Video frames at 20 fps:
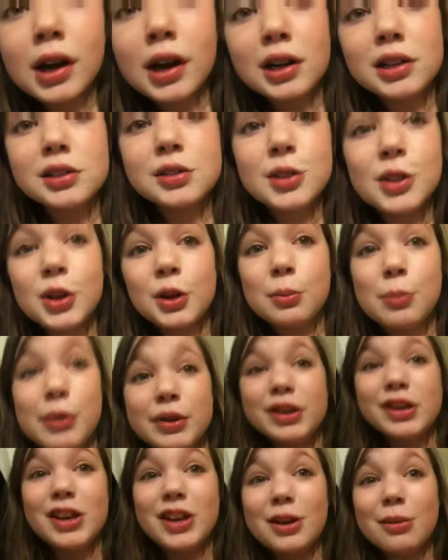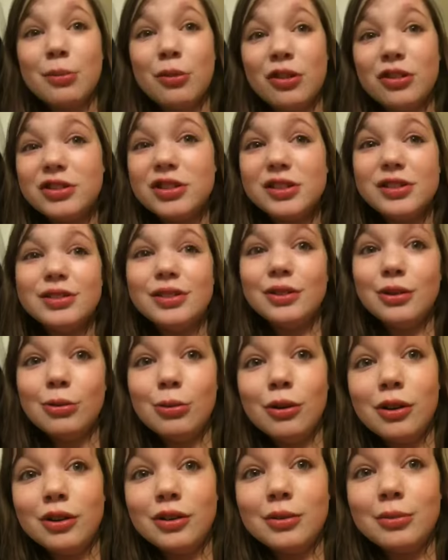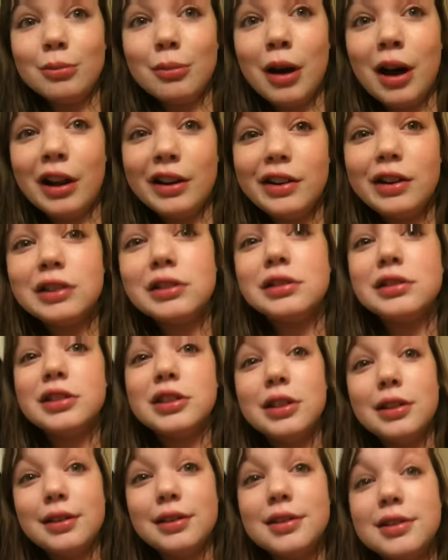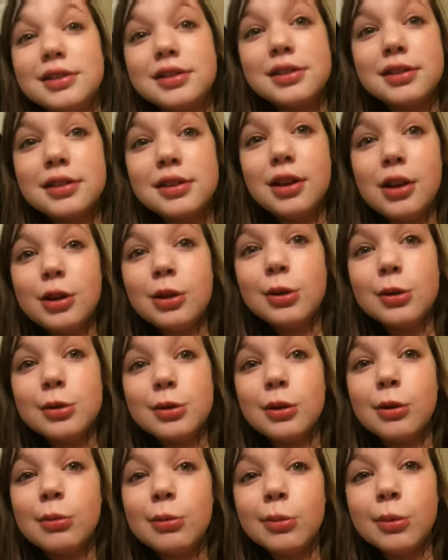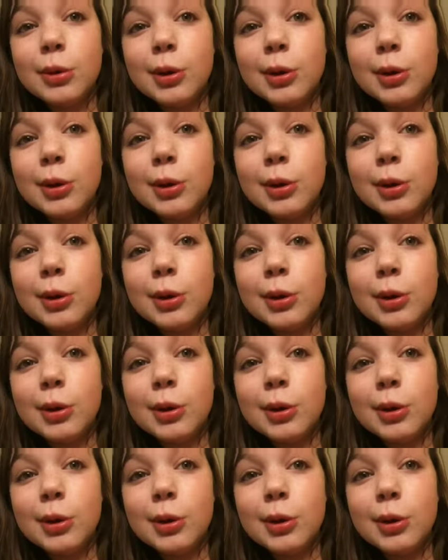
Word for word: I set up a camera to see what my dog does. So.